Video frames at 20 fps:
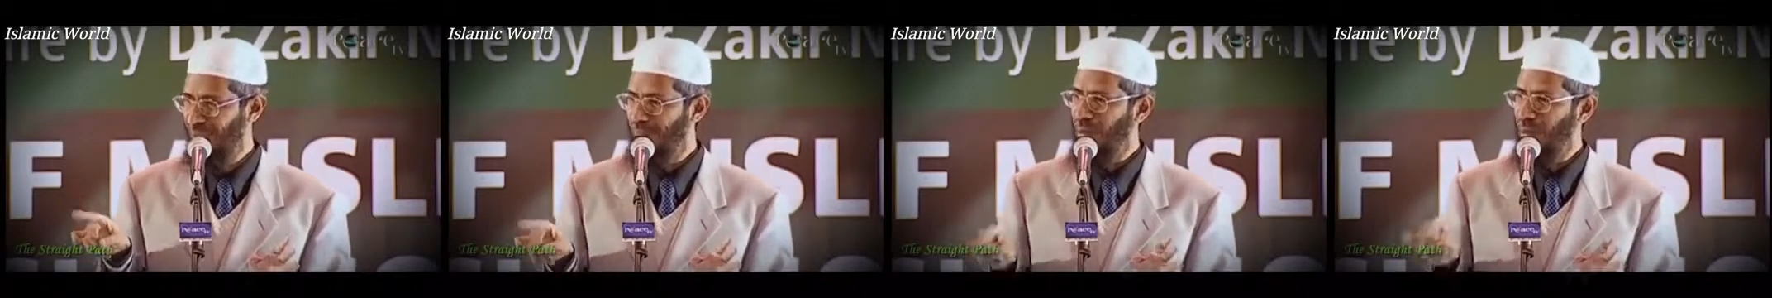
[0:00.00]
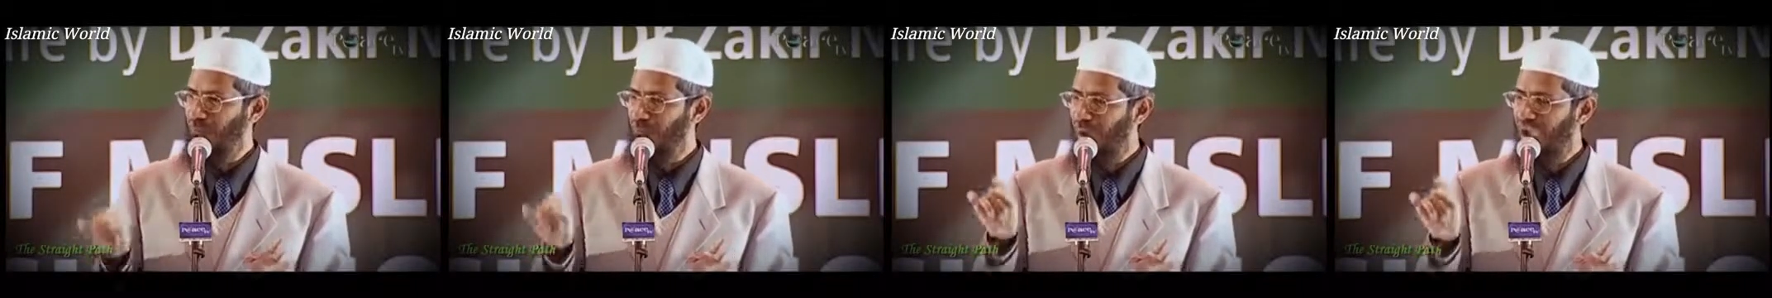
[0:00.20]

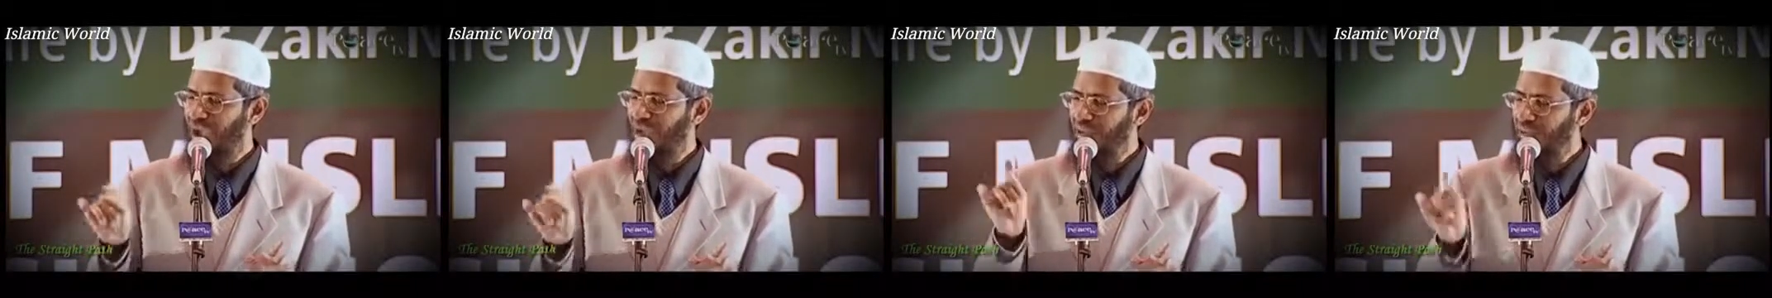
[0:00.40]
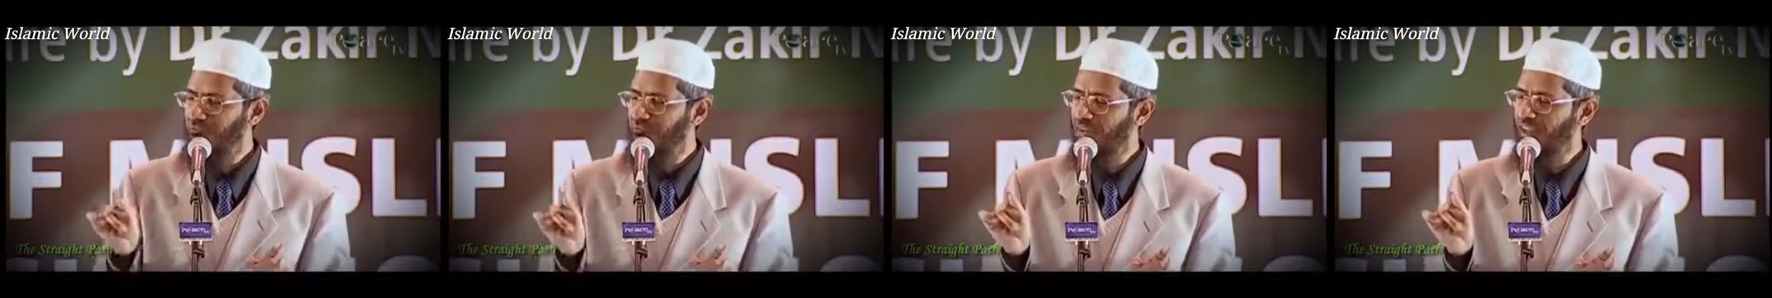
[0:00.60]
But
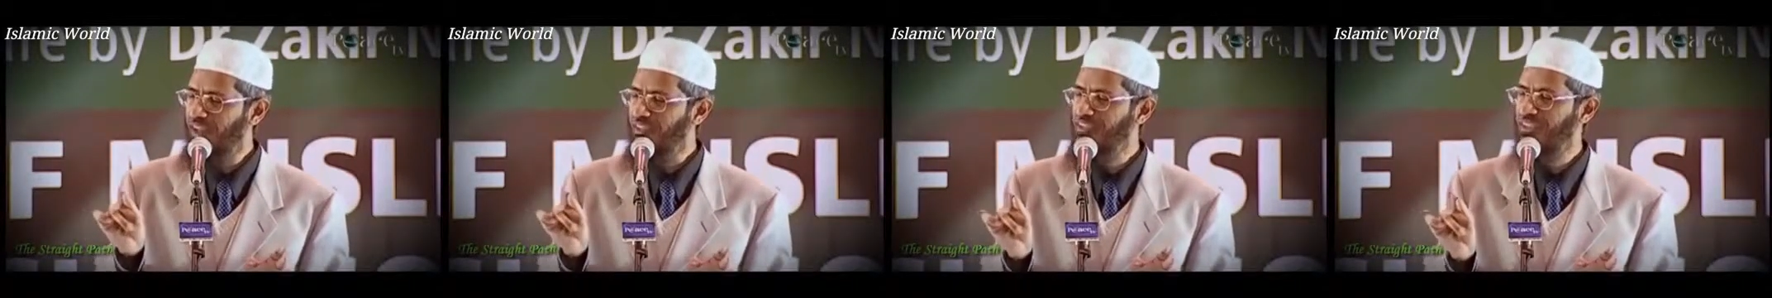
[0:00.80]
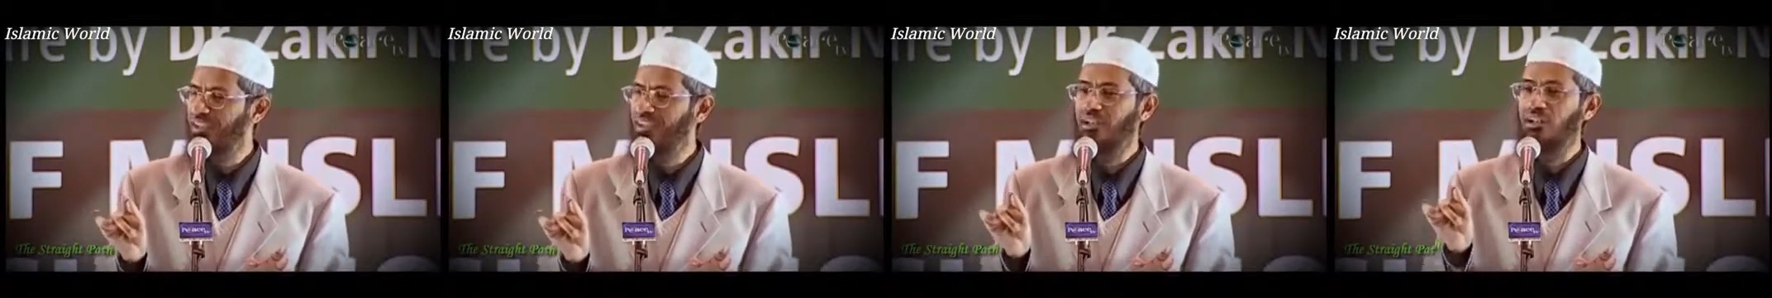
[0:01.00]
by
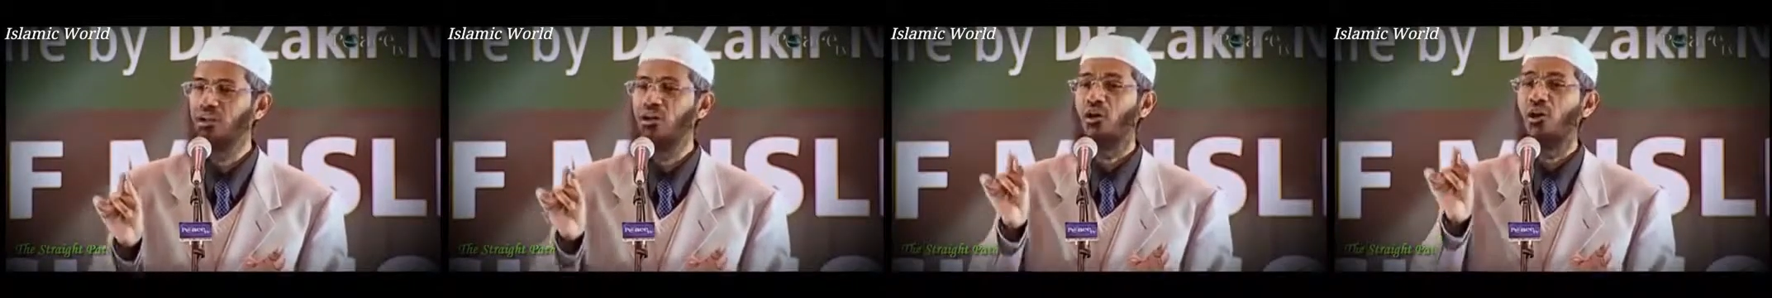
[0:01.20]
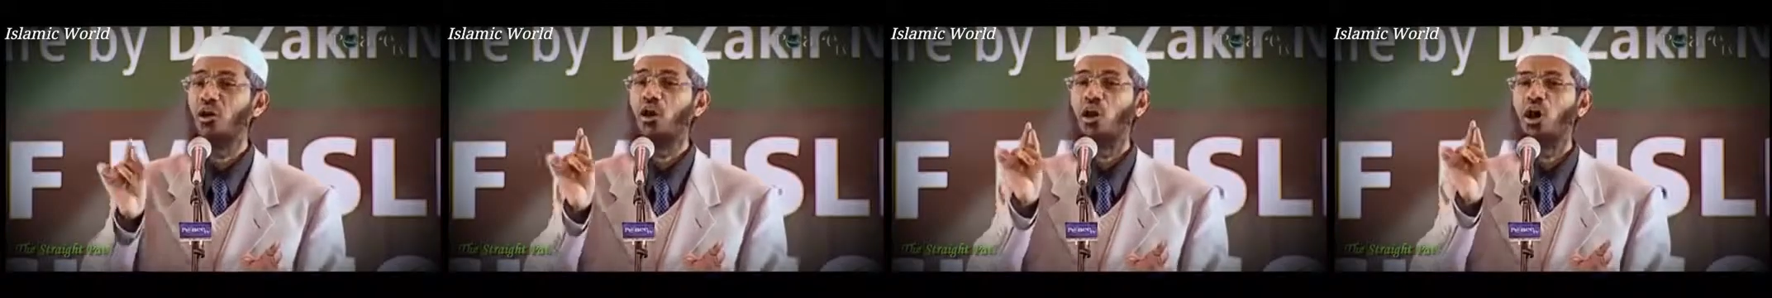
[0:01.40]
definition,
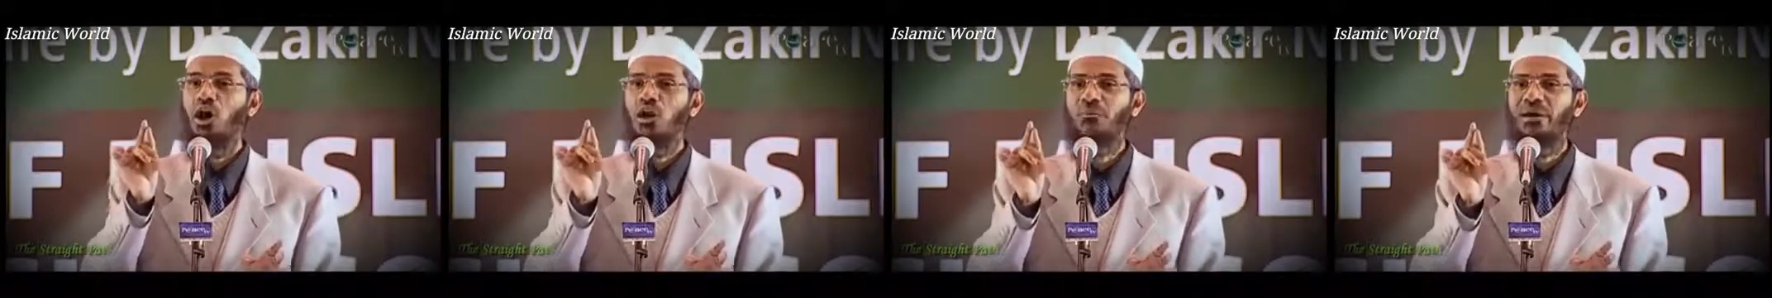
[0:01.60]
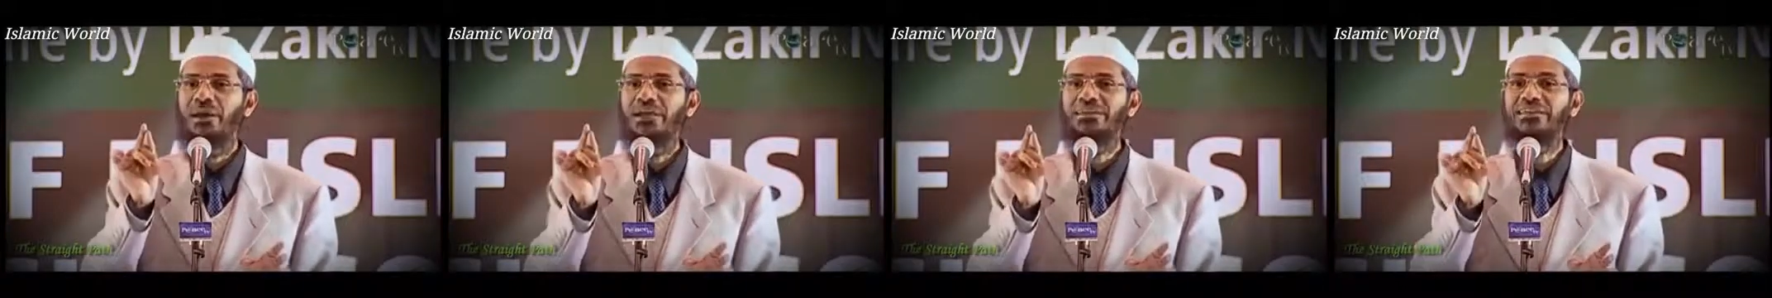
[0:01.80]

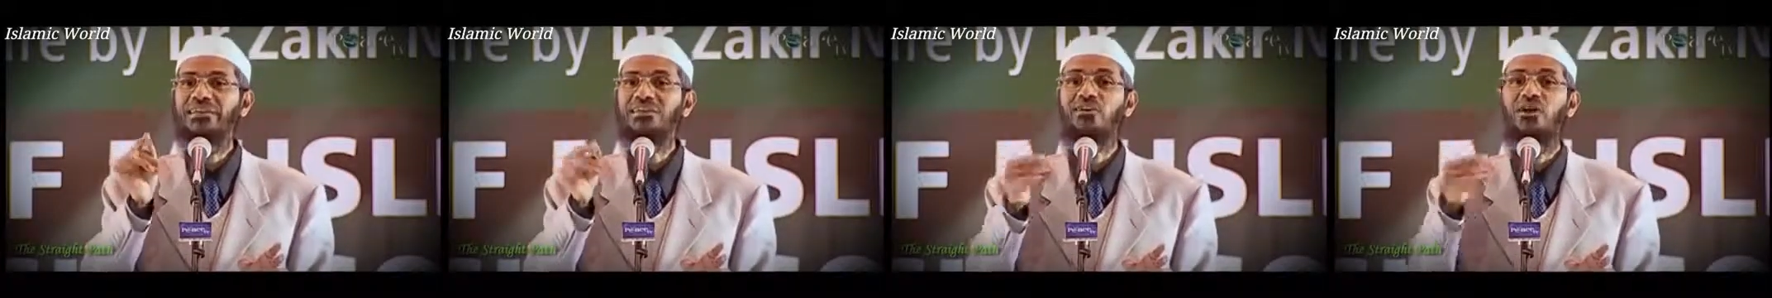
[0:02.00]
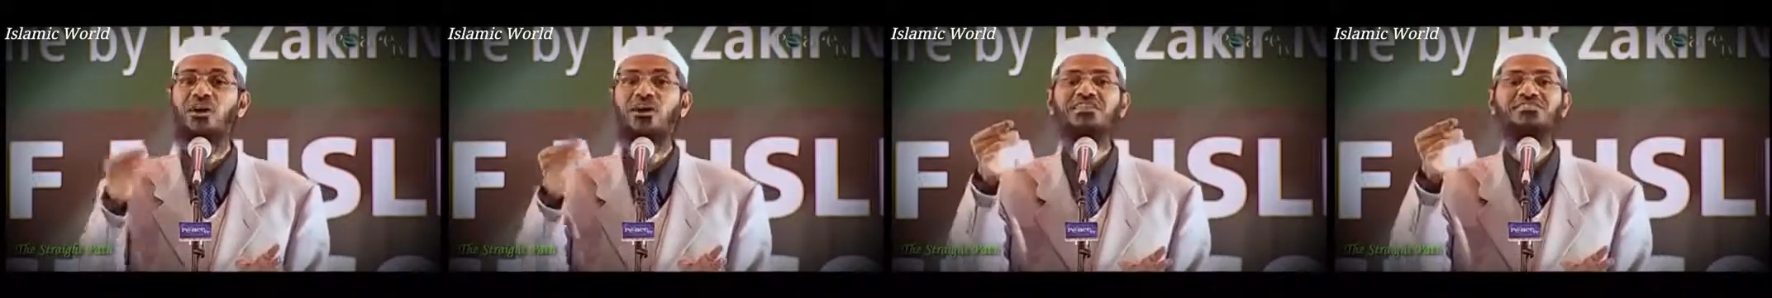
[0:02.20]

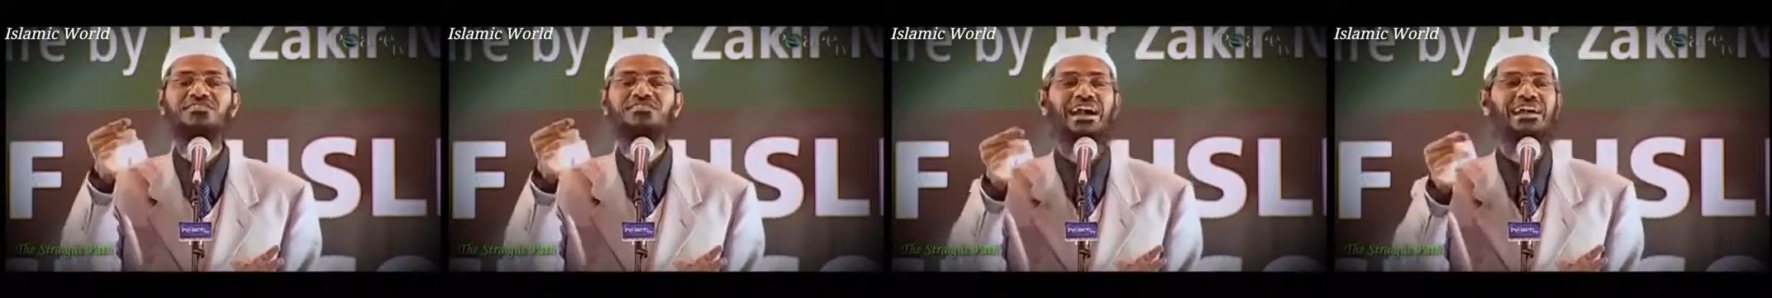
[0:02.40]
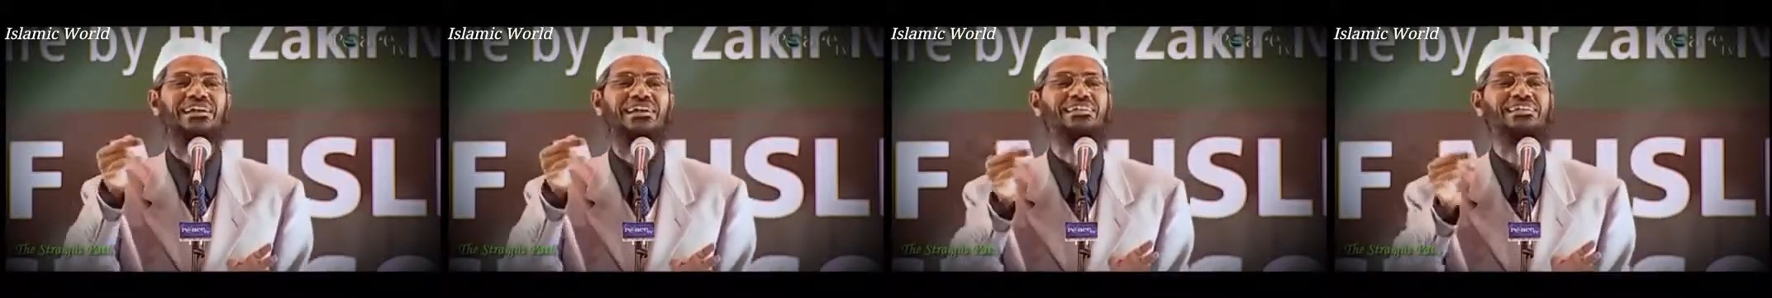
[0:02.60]
Almighty God is
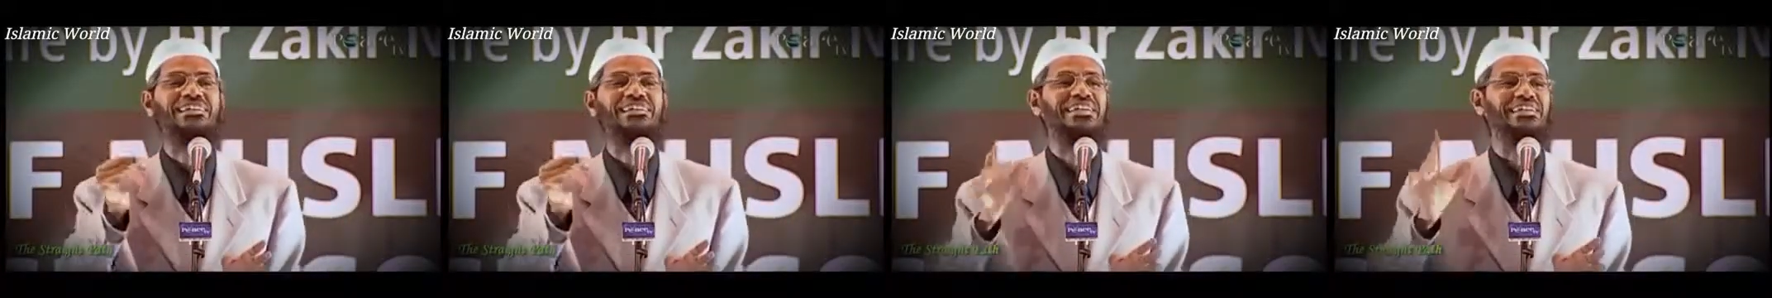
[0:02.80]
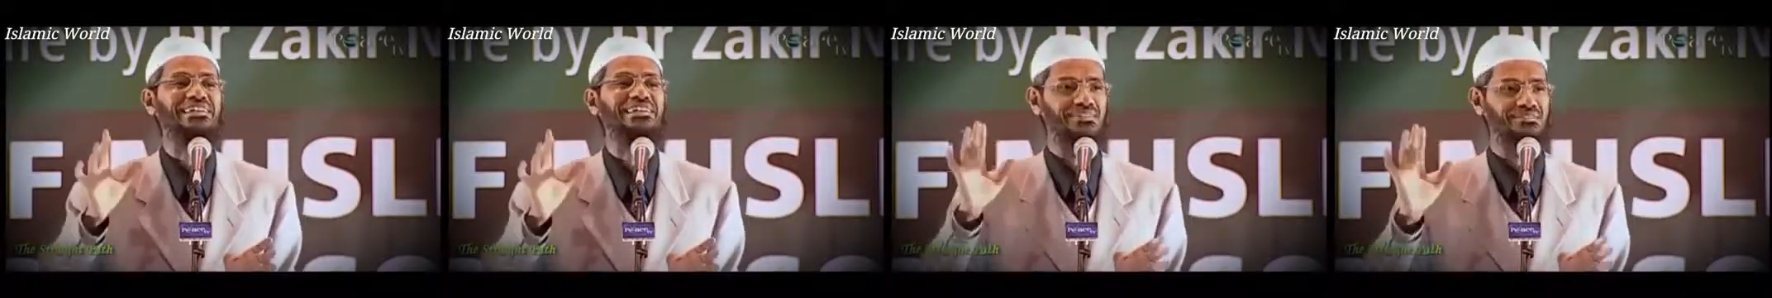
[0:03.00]

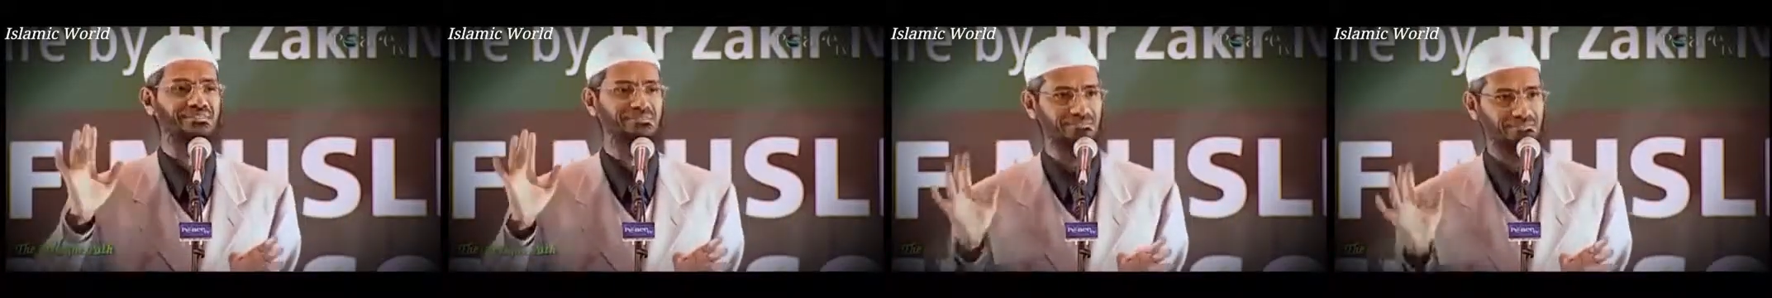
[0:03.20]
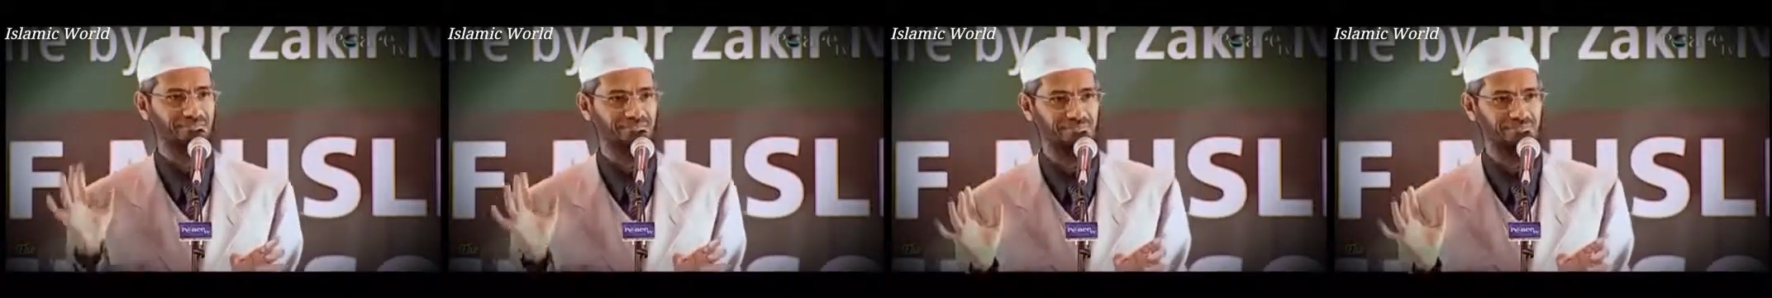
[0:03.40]
uncreated.